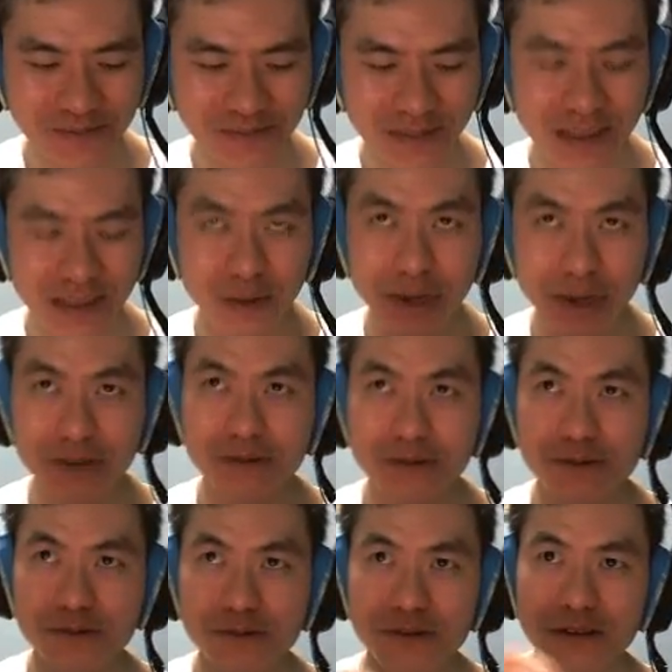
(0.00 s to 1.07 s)
the way
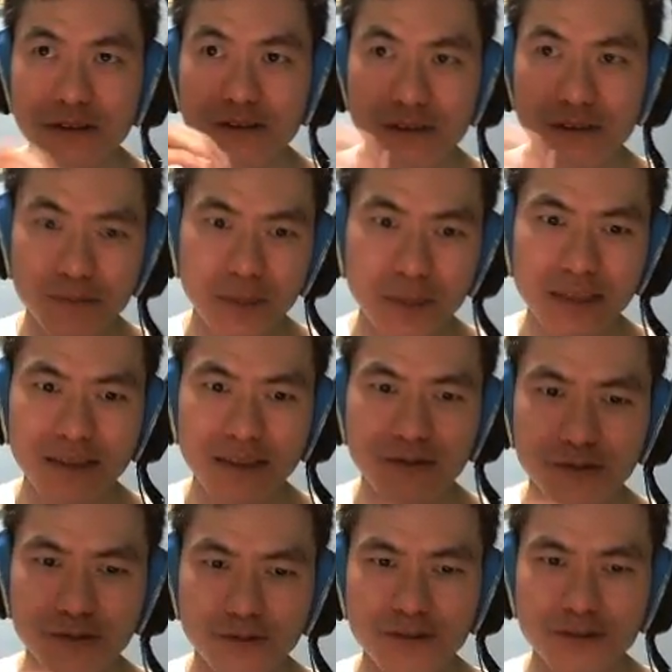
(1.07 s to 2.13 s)
you spin the
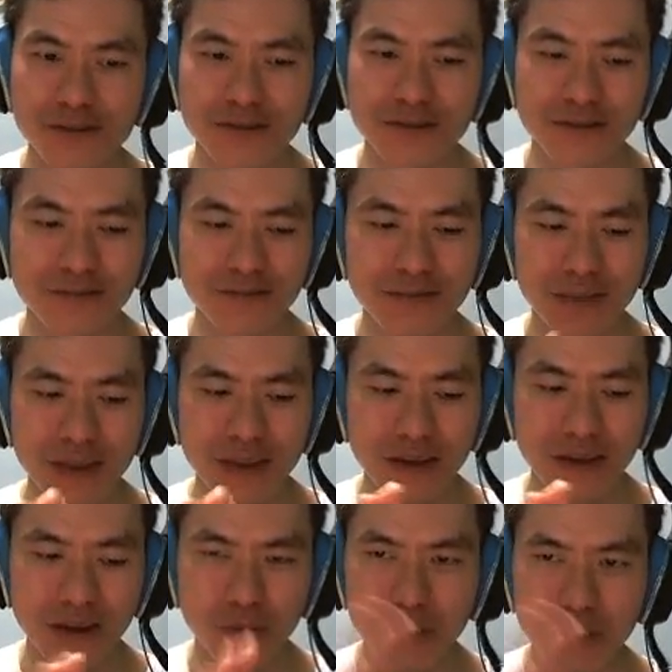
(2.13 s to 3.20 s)
runes
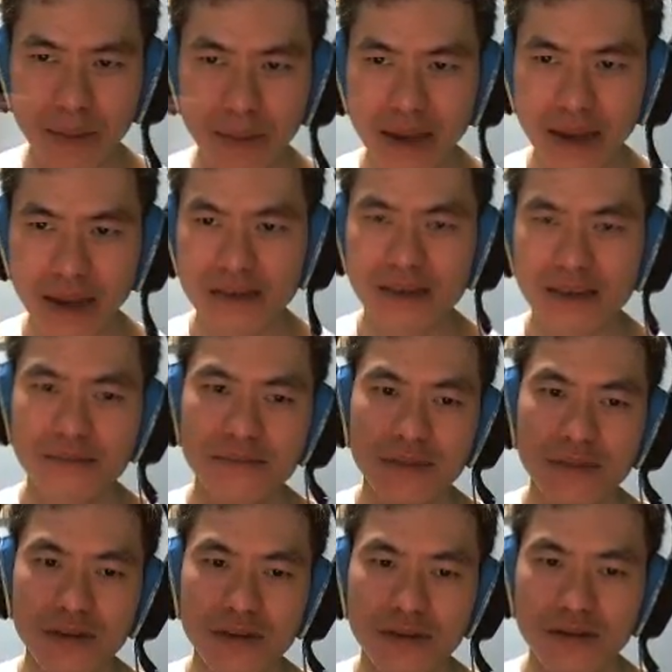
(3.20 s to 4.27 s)
with the Maya team
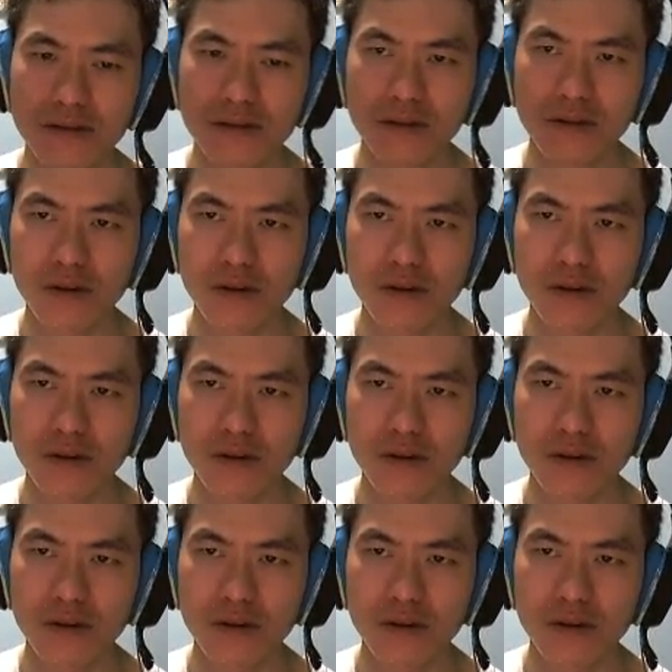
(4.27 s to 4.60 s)
or